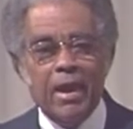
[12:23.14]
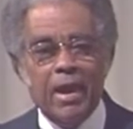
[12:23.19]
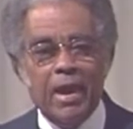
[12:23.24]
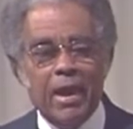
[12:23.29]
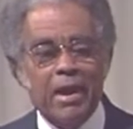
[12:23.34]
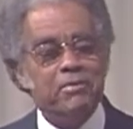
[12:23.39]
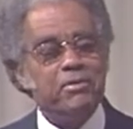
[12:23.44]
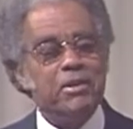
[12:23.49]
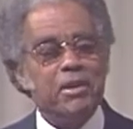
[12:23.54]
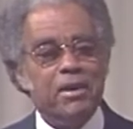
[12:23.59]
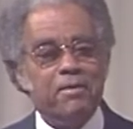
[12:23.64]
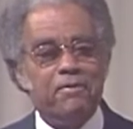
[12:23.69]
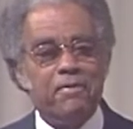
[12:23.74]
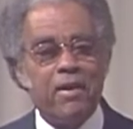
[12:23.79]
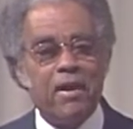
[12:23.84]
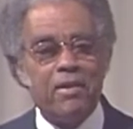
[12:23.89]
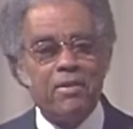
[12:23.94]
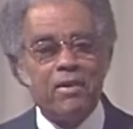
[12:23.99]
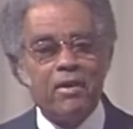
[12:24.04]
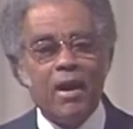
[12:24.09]
Heavenly
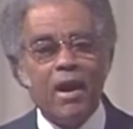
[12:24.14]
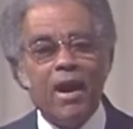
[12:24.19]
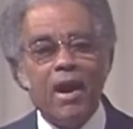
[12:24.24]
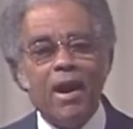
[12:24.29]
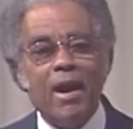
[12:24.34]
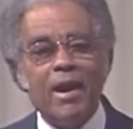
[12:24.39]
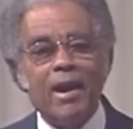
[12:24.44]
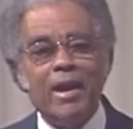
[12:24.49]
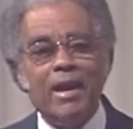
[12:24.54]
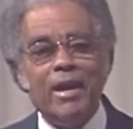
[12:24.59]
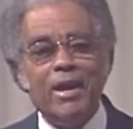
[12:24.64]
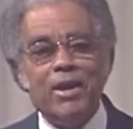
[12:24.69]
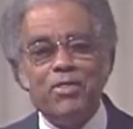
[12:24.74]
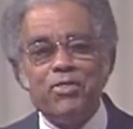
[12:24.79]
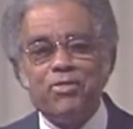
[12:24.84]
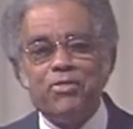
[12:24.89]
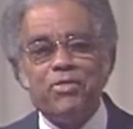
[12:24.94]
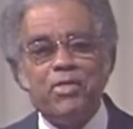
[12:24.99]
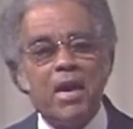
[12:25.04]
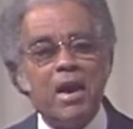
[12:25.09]
Father, I
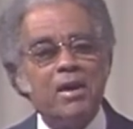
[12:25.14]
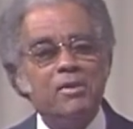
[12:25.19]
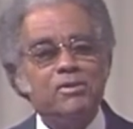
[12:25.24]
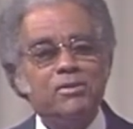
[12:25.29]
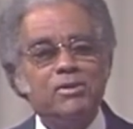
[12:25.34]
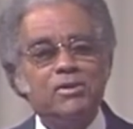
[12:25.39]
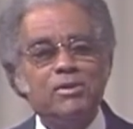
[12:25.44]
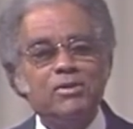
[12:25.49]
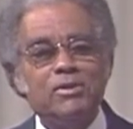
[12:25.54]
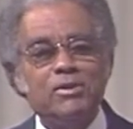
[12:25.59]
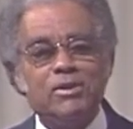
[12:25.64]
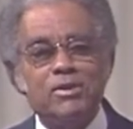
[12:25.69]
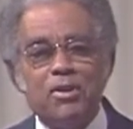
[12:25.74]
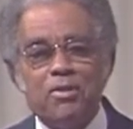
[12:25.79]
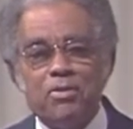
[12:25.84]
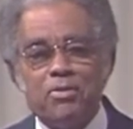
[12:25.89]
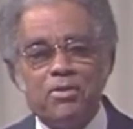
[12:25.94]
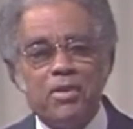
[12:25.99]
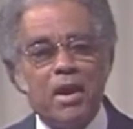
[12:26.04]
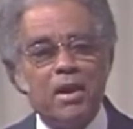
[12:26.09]
and thousands
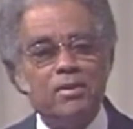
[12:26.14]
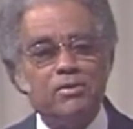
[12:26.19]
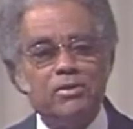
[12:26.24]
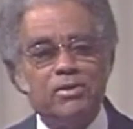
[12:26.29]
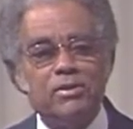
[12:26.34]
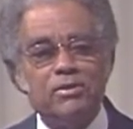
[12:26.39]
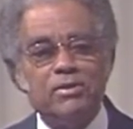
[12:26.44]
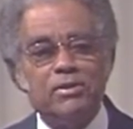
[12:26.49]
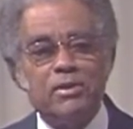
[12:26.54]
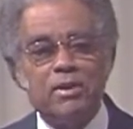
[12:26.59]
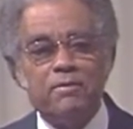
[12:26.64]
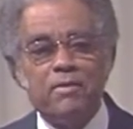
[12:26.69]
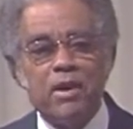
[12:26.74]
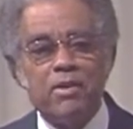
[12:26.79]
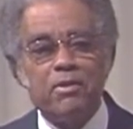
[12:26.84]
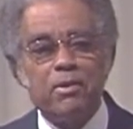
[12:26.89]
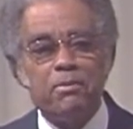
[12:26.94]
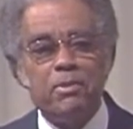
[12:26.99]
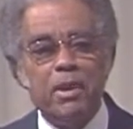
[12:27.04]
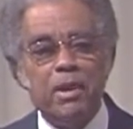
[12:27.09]
of
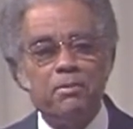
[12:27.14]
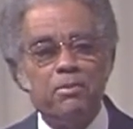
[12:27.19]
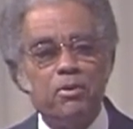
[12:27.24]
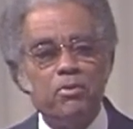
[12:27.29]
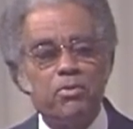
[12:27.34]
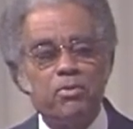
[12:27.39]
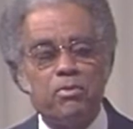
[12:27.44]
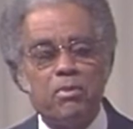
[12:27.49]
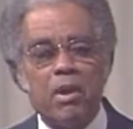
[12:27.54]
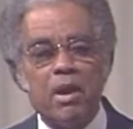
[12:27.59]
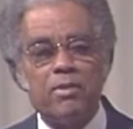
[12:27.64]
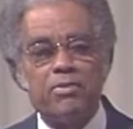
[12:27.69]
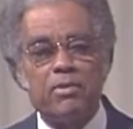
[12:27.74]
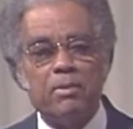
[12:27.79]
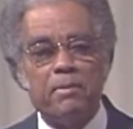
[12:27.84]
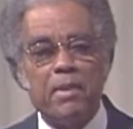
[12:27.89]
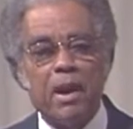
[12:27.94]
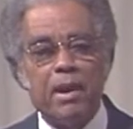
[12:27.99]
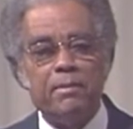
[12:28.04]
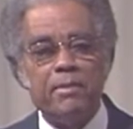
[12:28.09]
other people throughout the
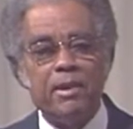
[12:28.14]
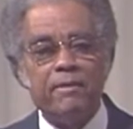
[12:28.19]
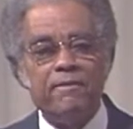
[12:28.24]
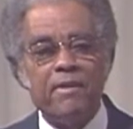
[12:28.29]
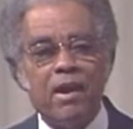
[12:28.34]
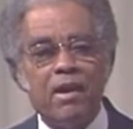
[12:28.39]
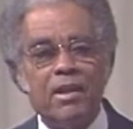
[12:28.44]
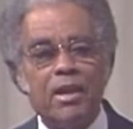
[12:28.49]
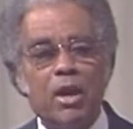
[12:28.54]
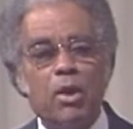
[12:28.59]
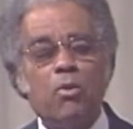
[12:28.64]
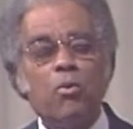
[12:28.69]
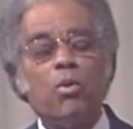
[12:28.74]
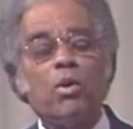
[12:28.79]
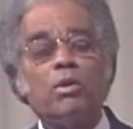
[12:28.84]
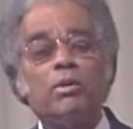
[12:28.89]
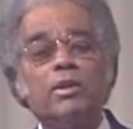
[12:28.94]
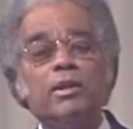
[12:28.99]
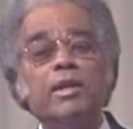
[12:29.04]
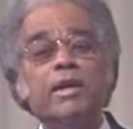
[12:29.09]
Miami Valley,
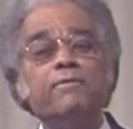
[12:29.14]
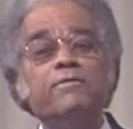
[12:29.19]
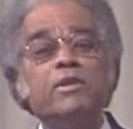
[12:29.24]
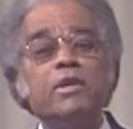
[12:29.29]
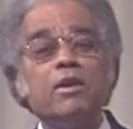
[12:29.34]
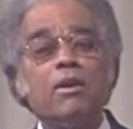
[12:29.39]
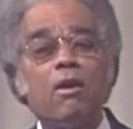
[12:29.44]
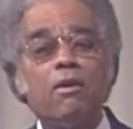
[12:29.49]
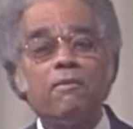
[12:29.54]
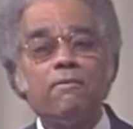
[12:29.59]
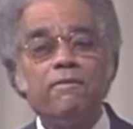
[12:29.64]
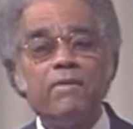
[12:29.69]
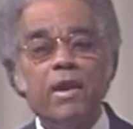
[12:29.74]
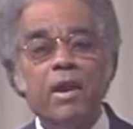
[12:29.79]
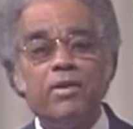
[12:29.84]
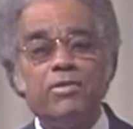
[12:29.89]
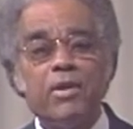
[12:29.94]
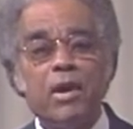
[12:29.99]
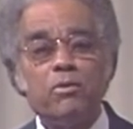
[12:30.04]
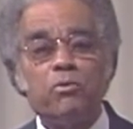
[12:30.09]
we're lifting our
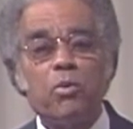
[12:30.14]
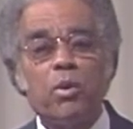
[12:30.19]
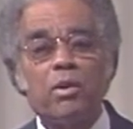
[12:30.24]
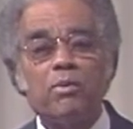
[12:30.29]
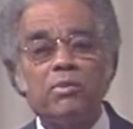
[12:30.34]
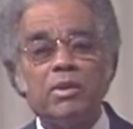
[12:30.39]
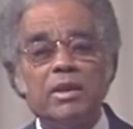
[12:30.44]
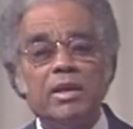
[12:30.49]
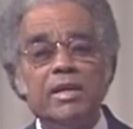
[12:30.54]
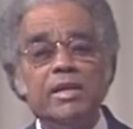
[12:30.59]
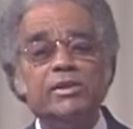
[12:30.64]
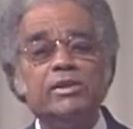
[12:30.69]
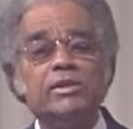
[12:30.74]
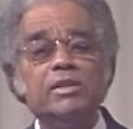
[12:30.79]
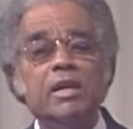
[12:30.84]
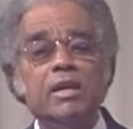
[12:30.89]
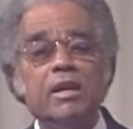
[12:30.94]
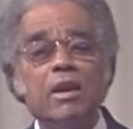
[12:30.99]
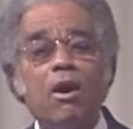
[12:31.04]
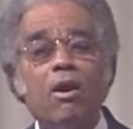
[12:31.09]
faith and we're
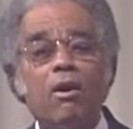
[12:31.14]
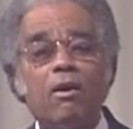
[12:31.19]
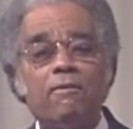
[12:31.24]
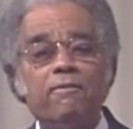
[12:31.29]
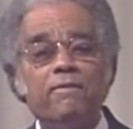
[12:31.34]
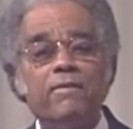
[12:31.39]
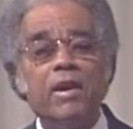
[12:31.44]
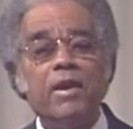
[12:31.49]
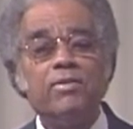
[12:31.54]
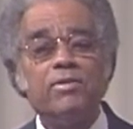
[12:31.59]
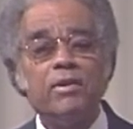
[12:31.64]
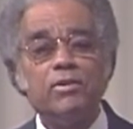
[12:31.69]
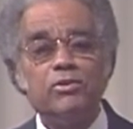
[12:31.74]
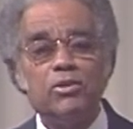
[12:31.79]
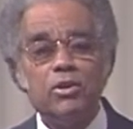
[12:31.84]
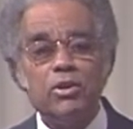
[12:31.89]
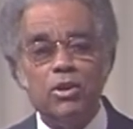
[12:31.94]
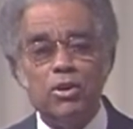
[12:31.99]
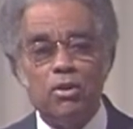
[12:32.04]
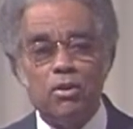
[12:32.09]
releasing our faith
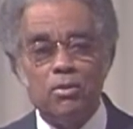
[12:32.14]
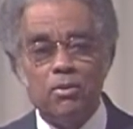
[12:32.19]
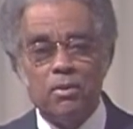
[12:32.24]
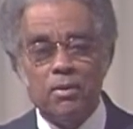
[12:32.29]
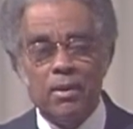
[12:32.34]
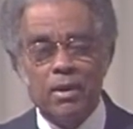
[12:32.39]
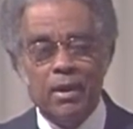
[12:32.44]
unto you.